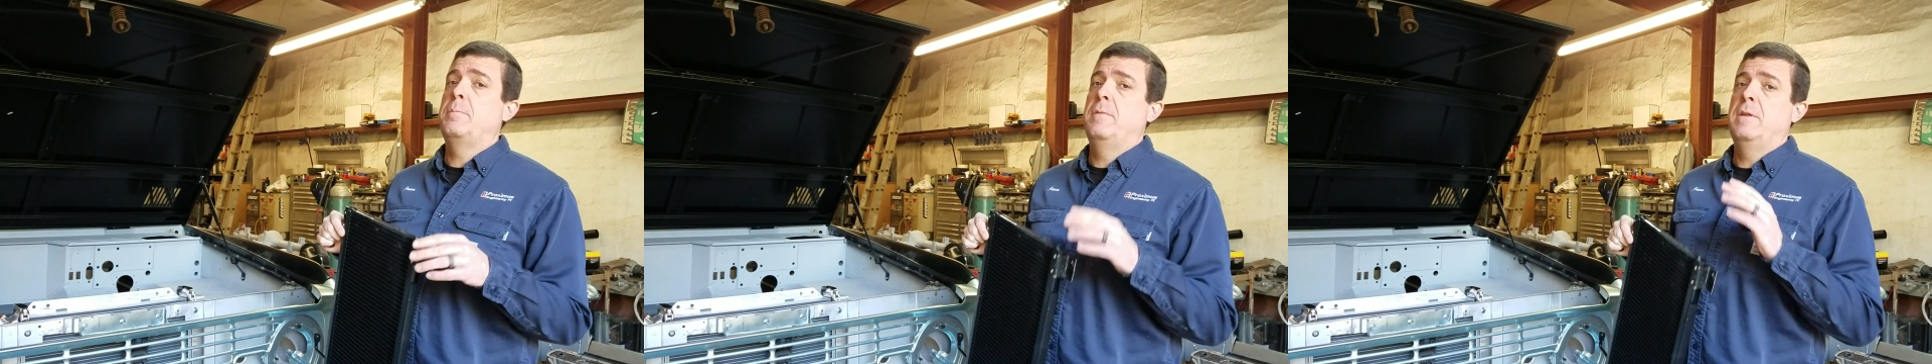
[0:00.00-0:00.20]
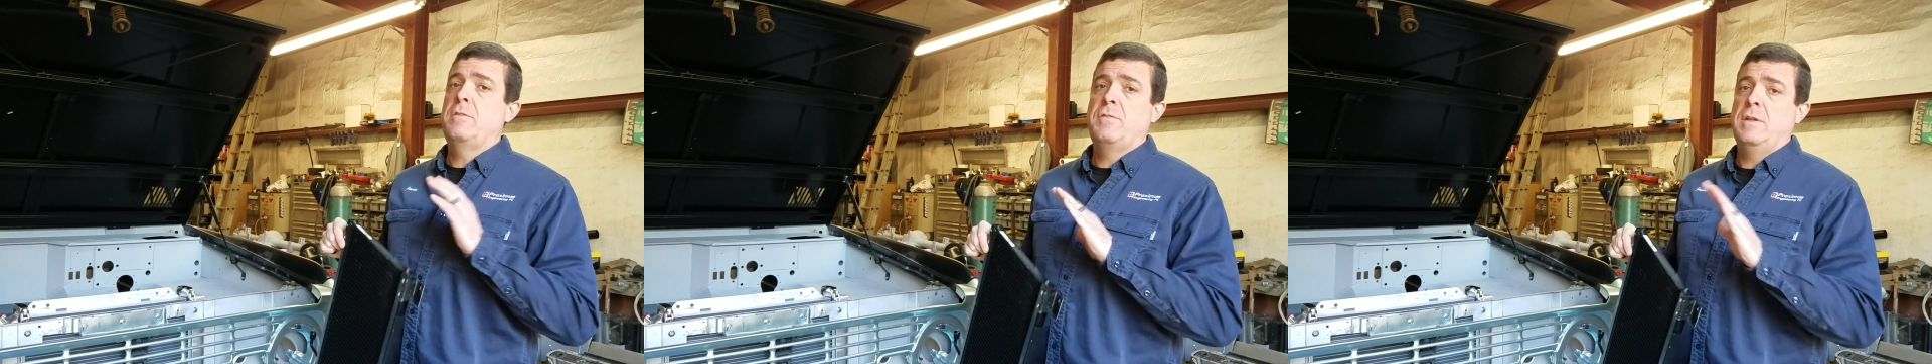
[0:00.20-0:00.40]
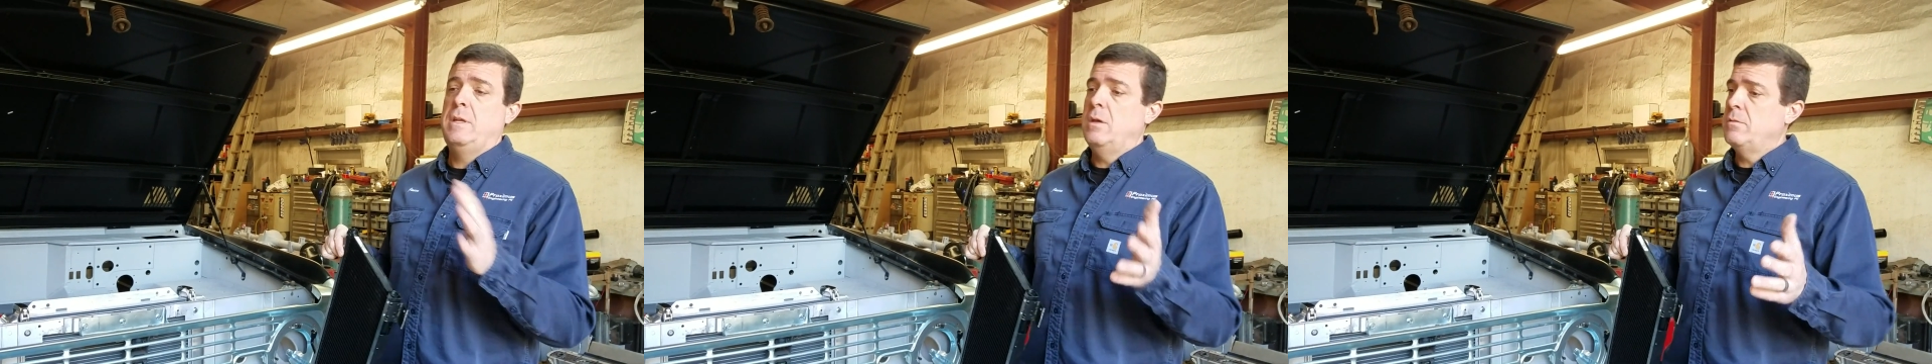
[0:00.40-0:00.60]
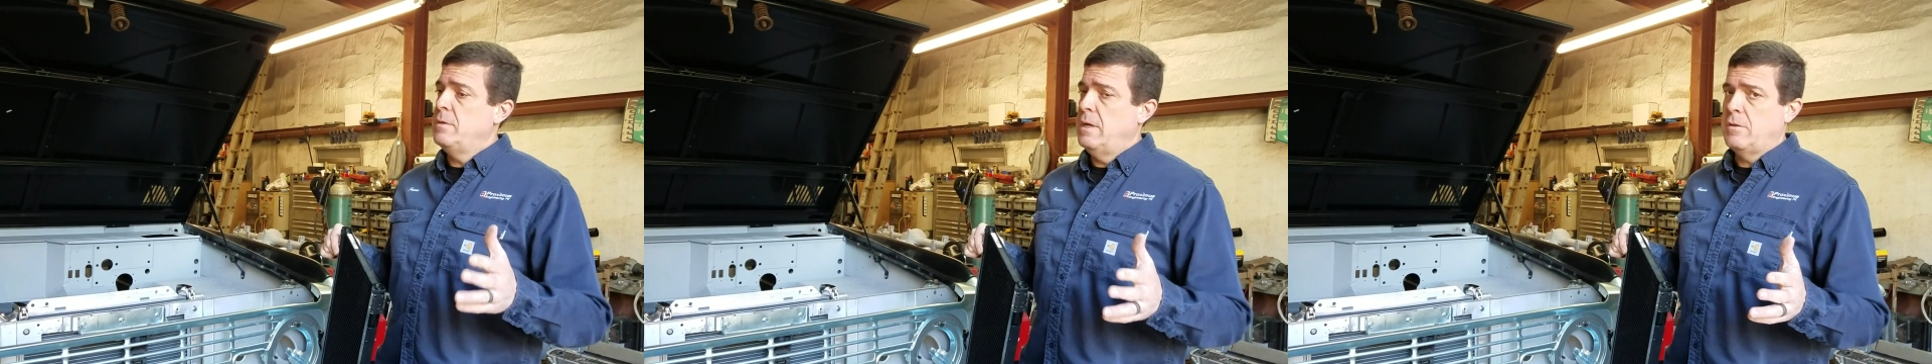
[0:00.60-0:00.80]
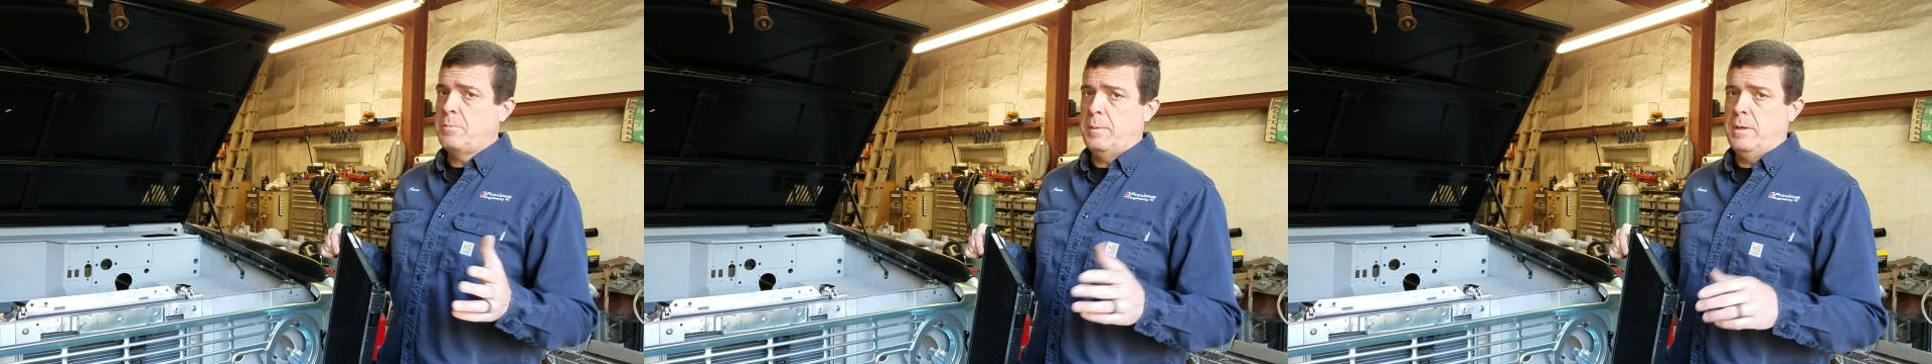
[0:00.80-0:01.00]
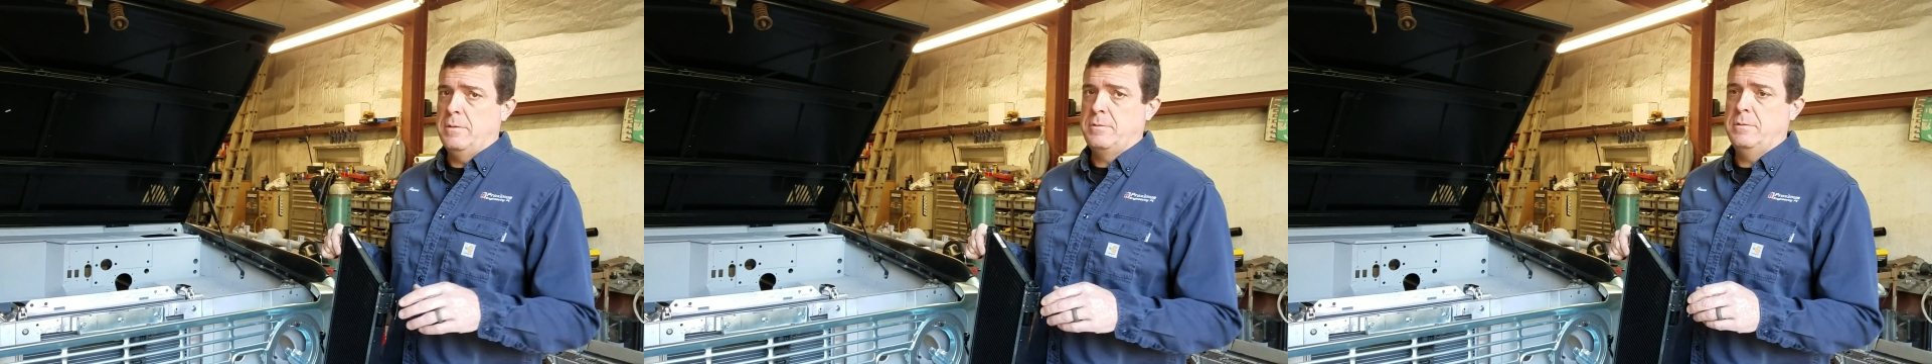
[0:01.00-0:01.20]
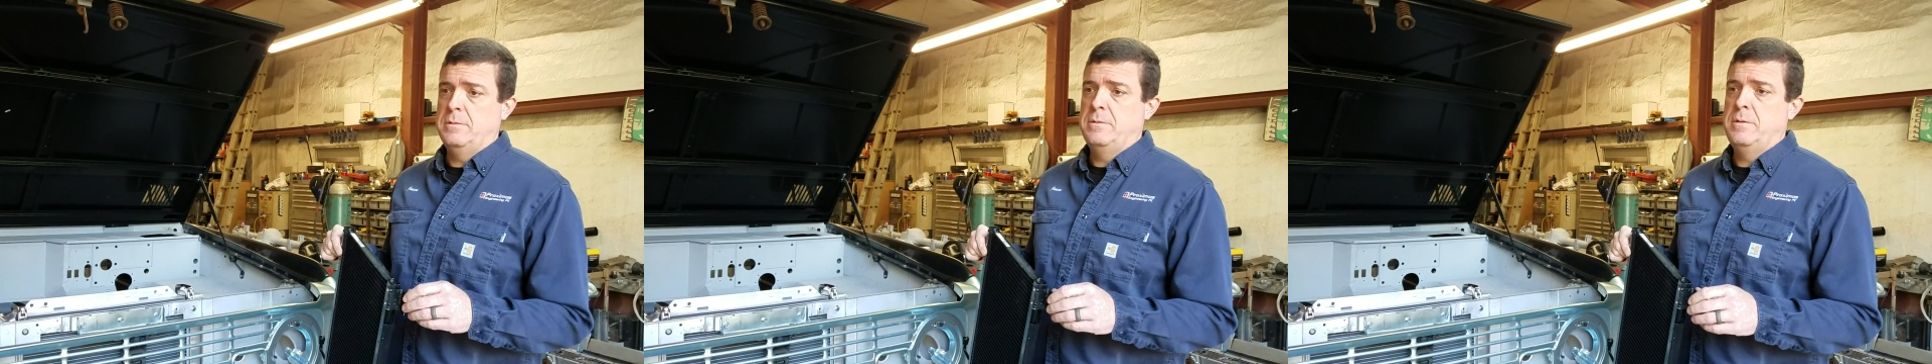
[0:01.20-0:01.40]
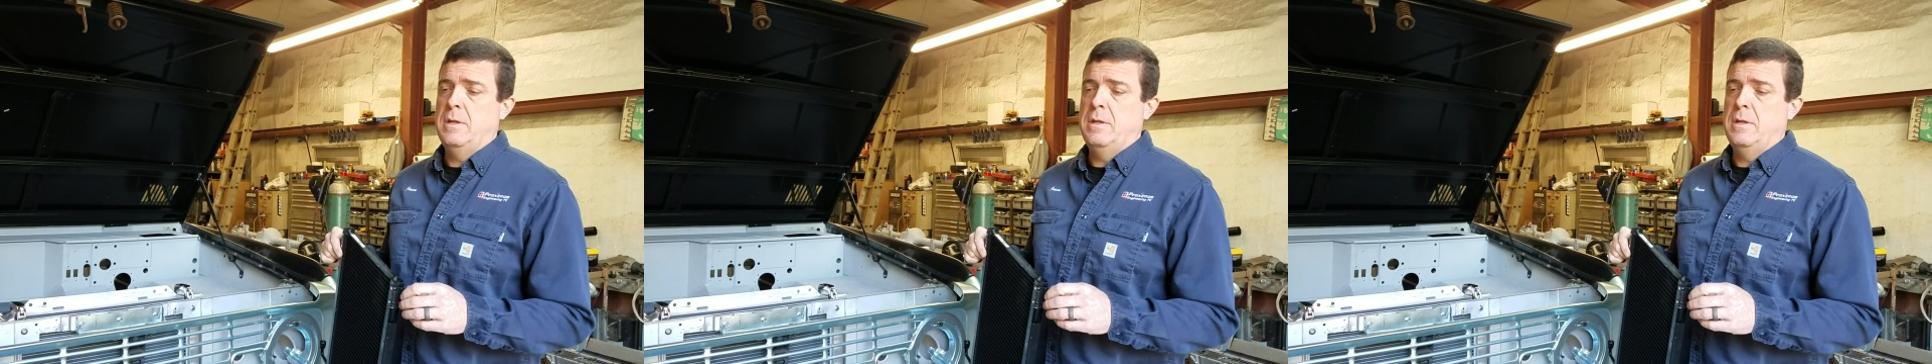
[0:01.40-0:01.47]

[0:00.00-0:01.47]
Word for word: this video is not sponsored.